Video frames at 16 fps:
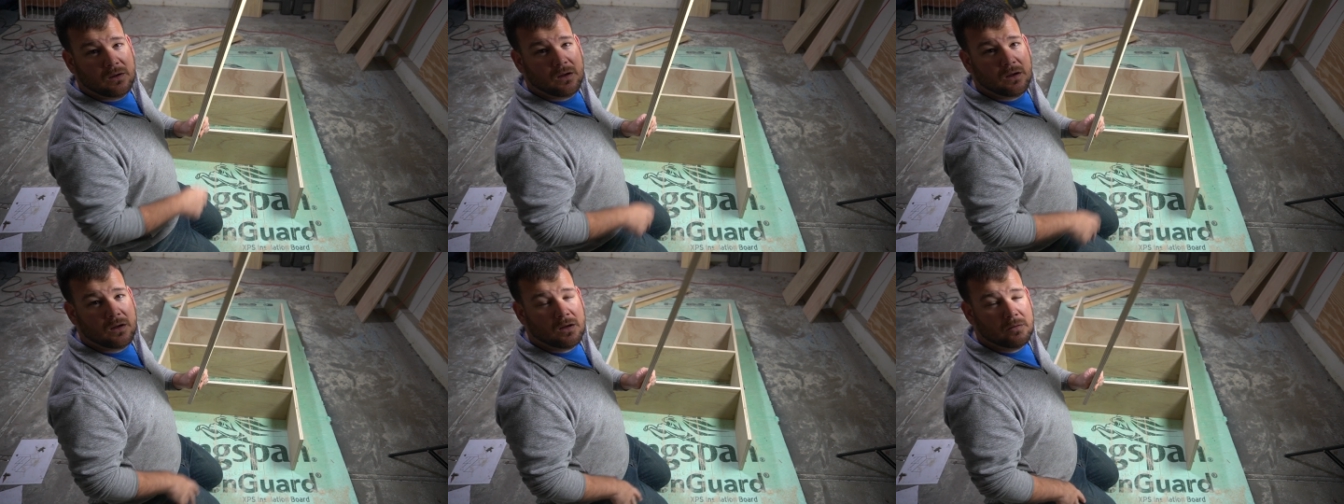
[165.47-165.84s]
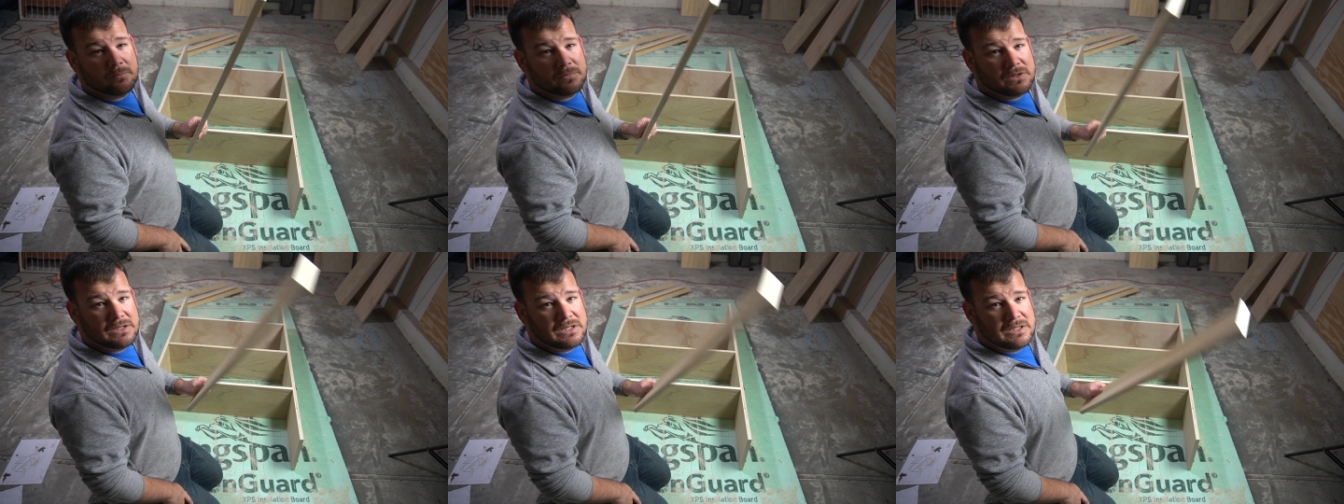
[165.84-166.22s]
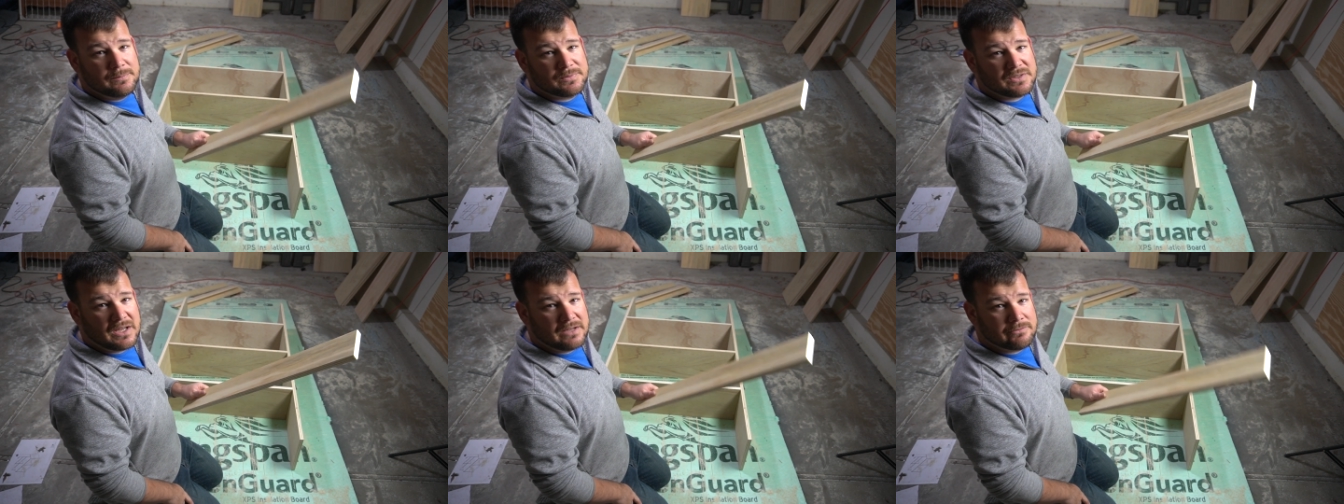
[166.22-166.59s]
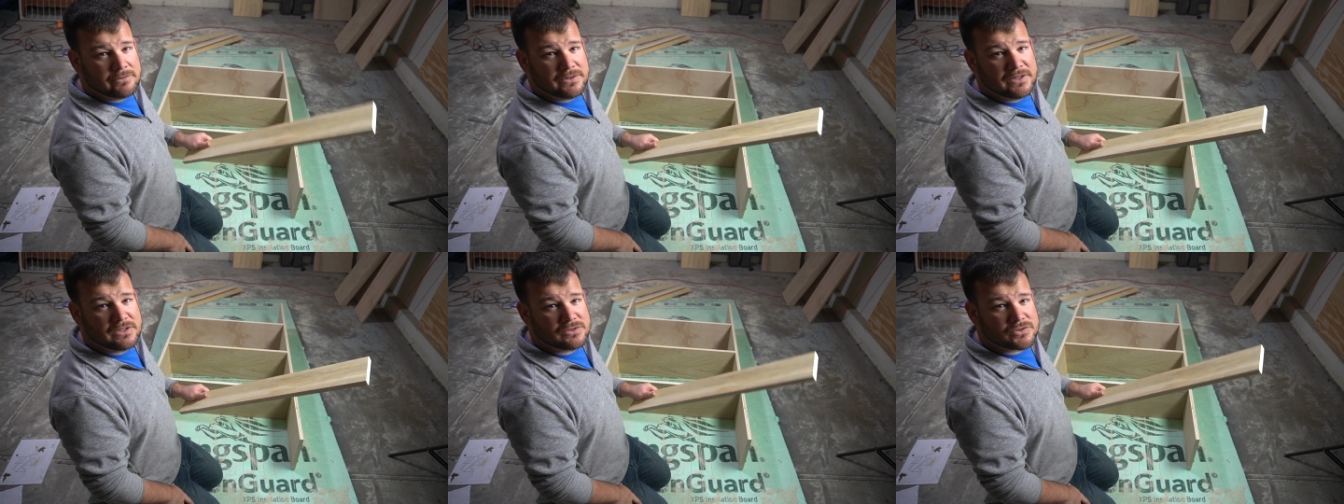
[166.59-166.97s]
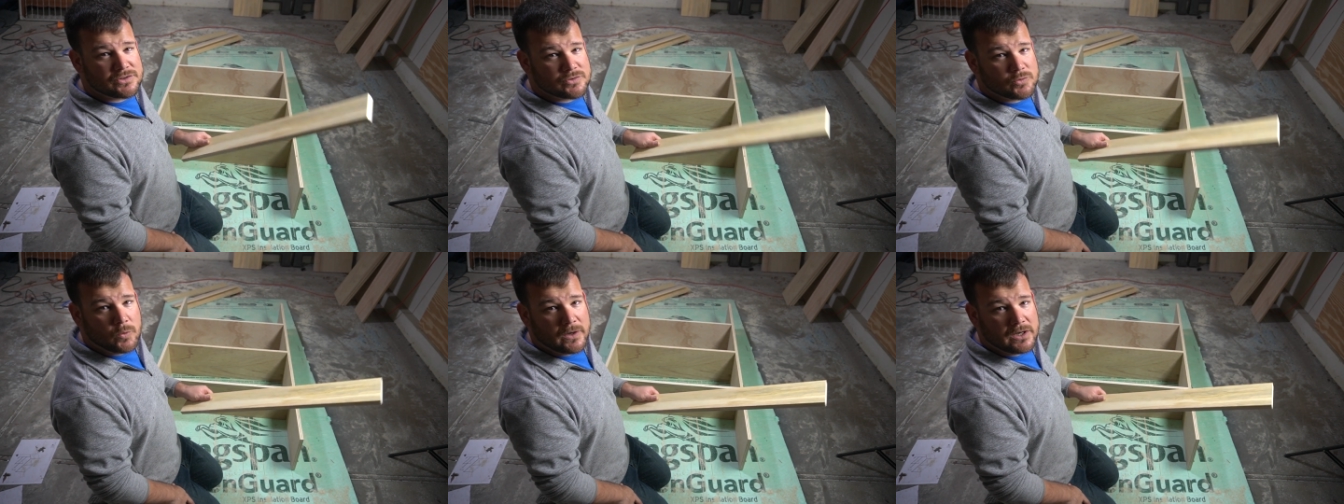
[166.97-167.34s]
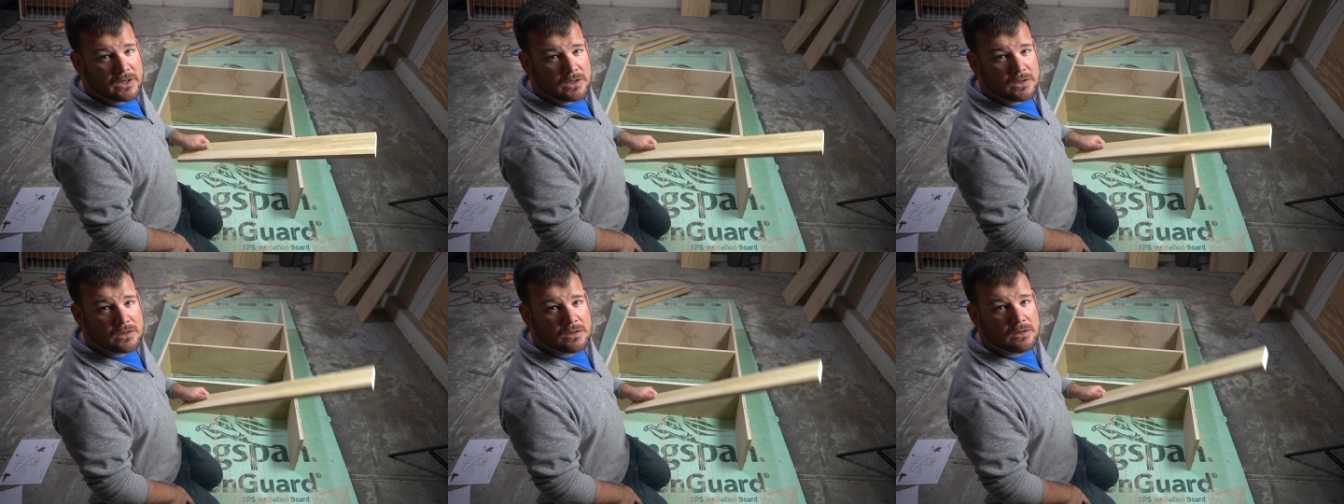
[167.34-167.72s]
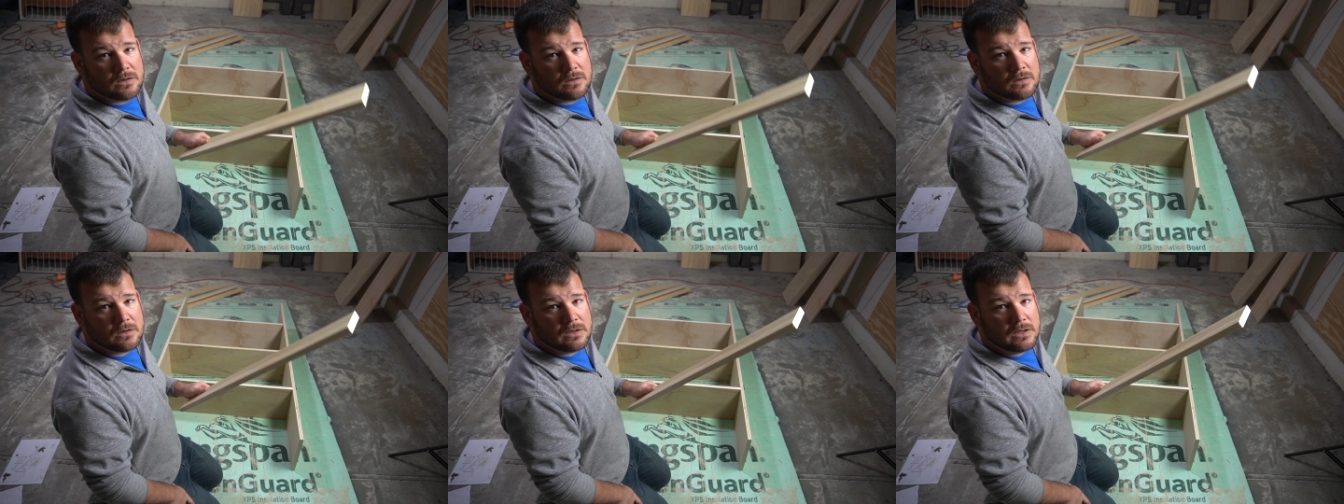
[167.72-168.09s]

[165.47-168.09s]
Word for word: um, keeps everything square,